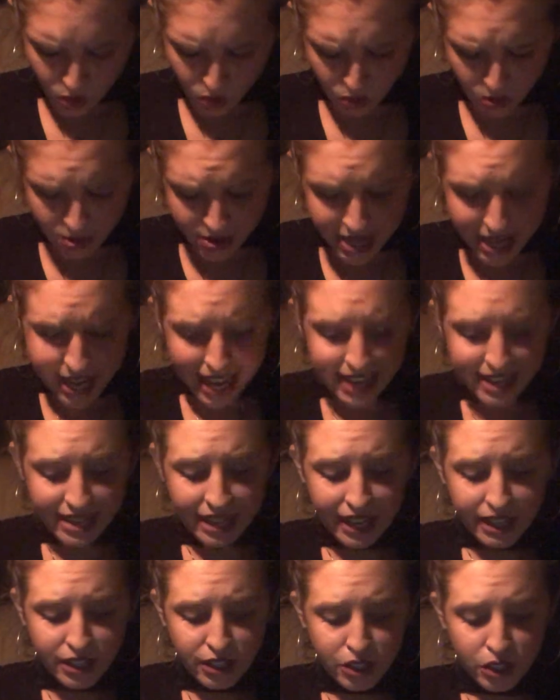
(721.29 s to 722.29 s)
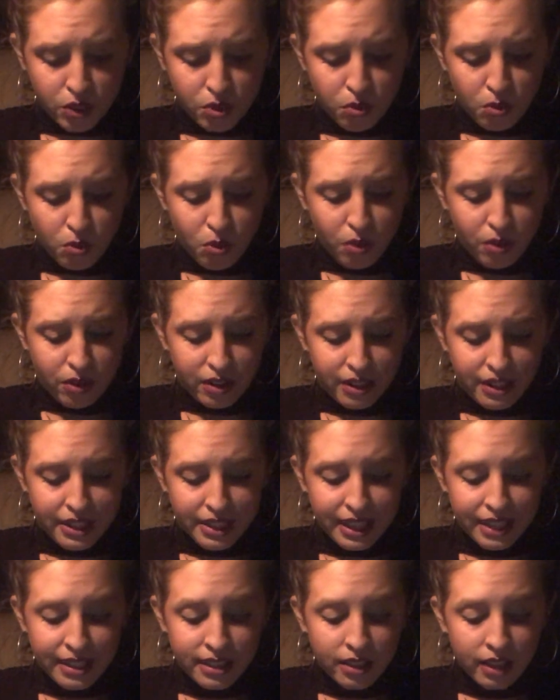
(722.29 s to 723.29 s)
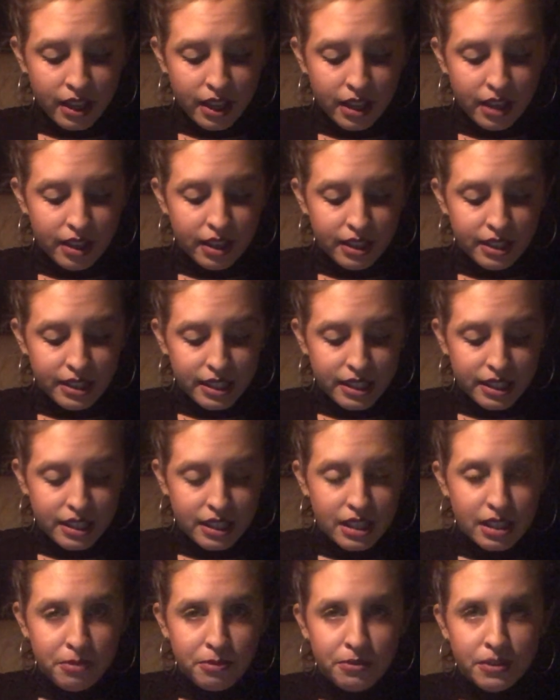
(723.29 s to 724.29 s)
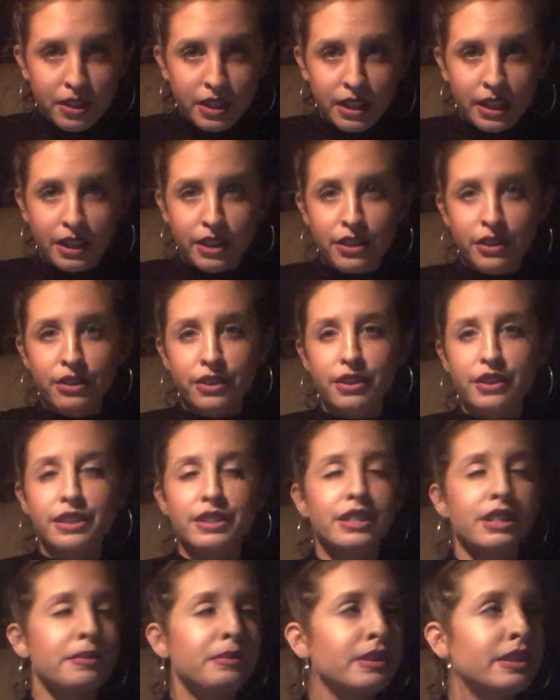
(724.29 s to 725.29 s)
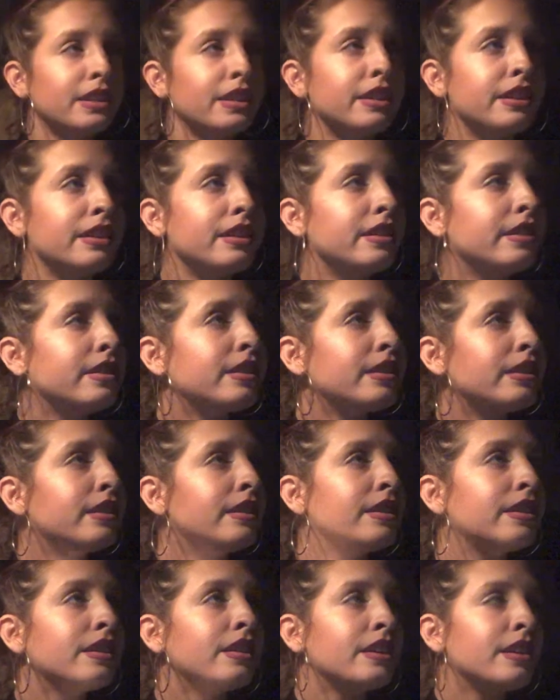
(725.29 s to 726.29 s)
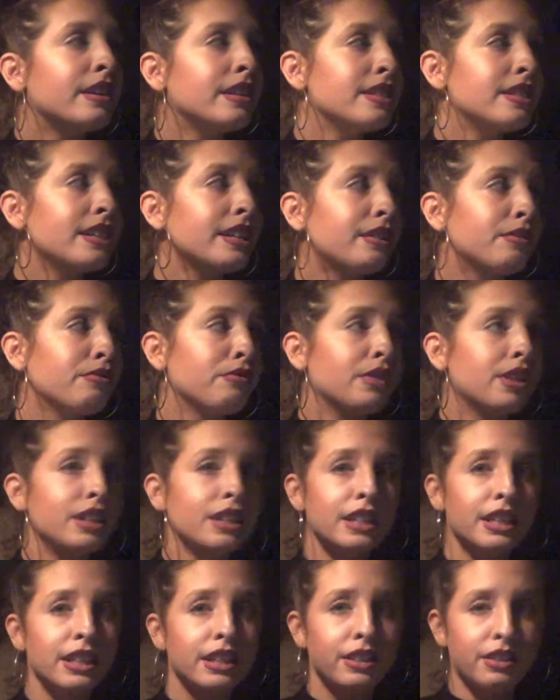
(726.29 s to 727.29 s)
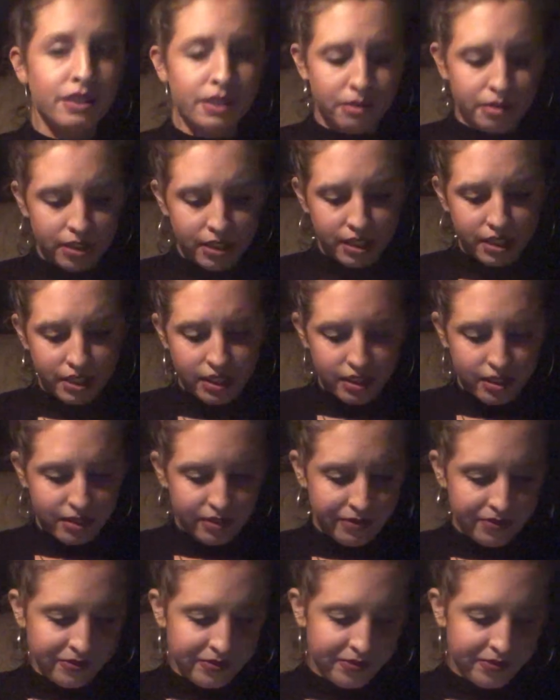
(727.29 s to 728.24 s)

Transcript: Oh yeah, Nine of Swords, that's like, it's a deep fucking card, Gemini. It's like really, you want to see it?